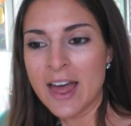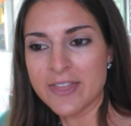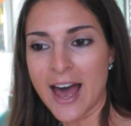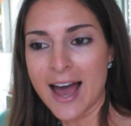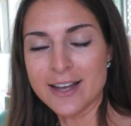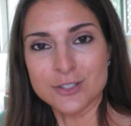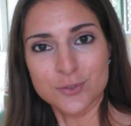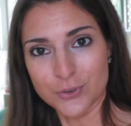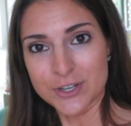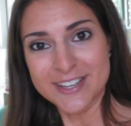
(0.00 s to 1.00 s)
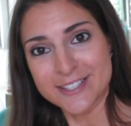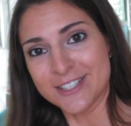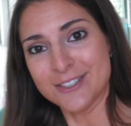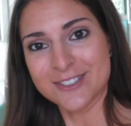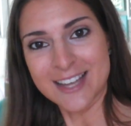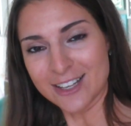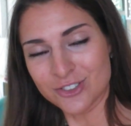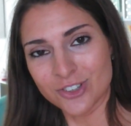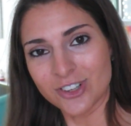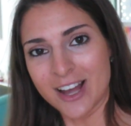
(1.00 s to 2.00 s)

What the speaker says: That is free to use natural